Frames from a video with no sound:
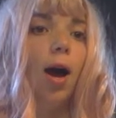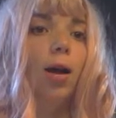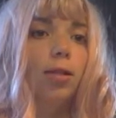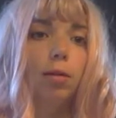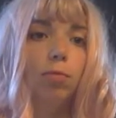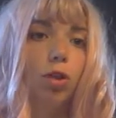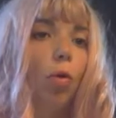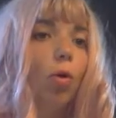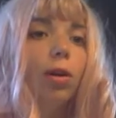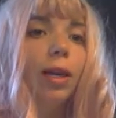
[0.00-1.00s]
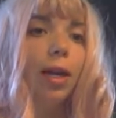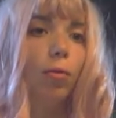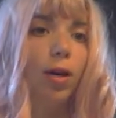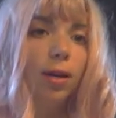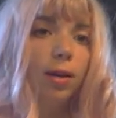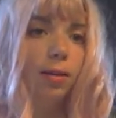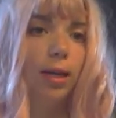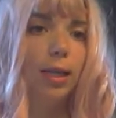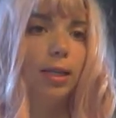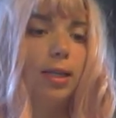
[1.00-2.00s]
some sort of liquid
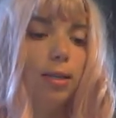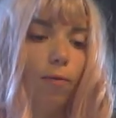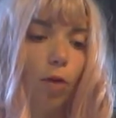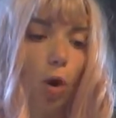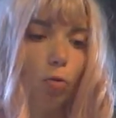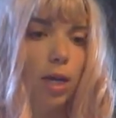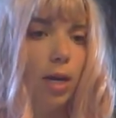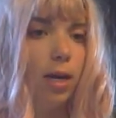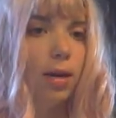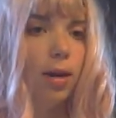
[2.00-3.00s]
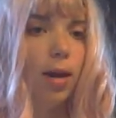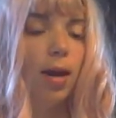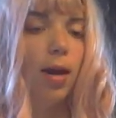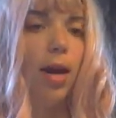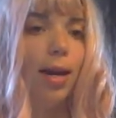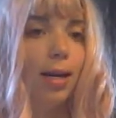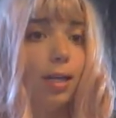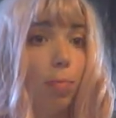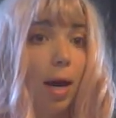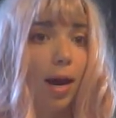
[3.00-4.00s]
gets frozen and
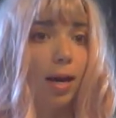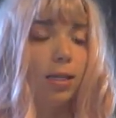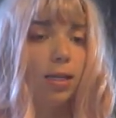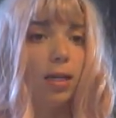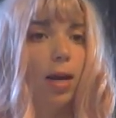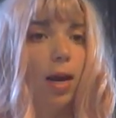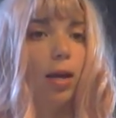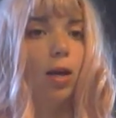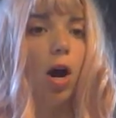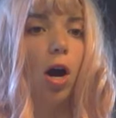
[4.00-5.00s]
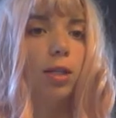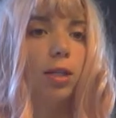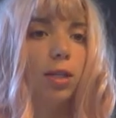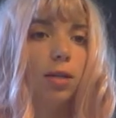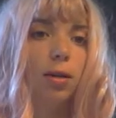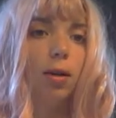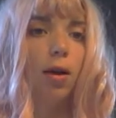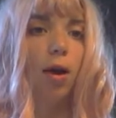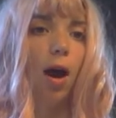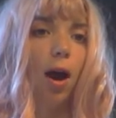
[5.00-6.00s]
expands and causes
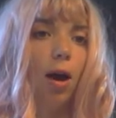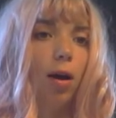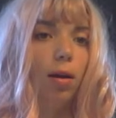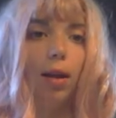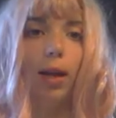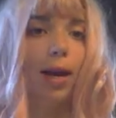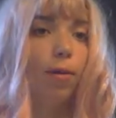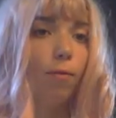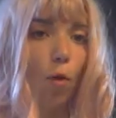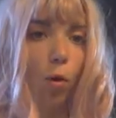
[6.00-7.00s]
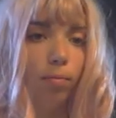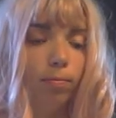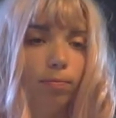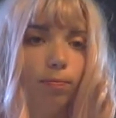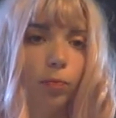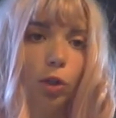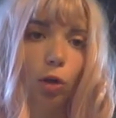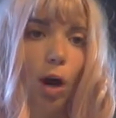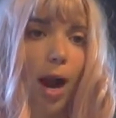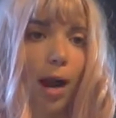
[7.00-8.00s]
a landform to
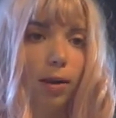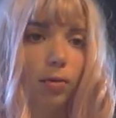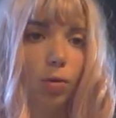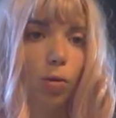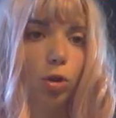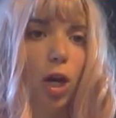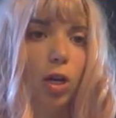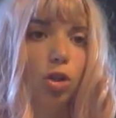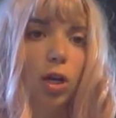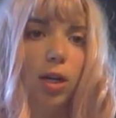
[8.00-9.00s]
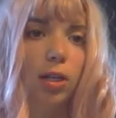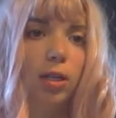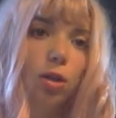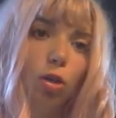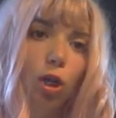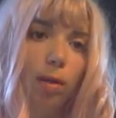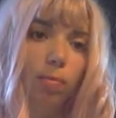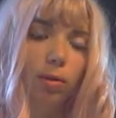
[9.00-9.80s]
crack or change its shape.